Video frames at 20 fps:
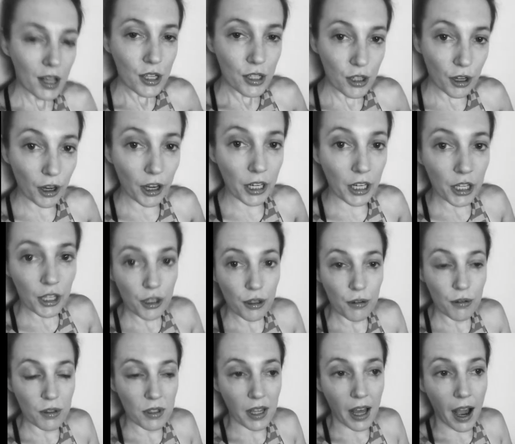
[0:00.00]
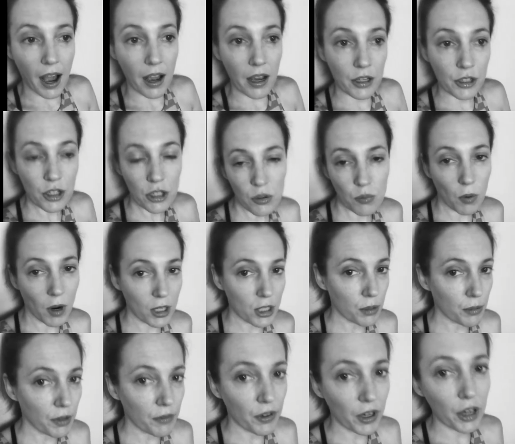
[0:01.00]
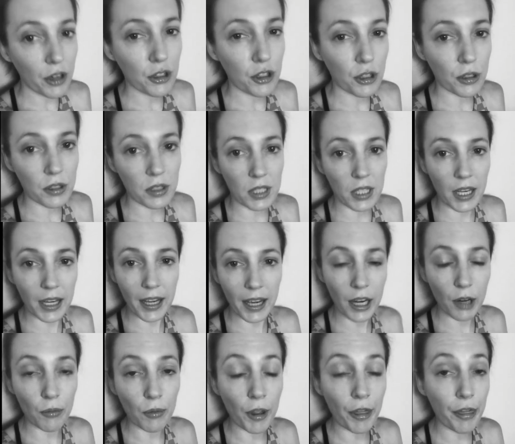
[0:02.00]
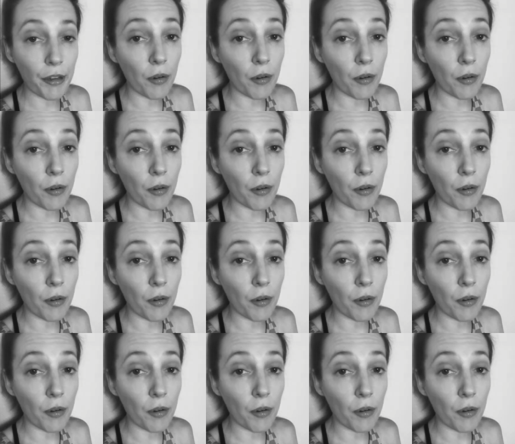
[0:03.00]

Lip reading: So you're gonna use that and just watch some of the videos. You'll see I kind of run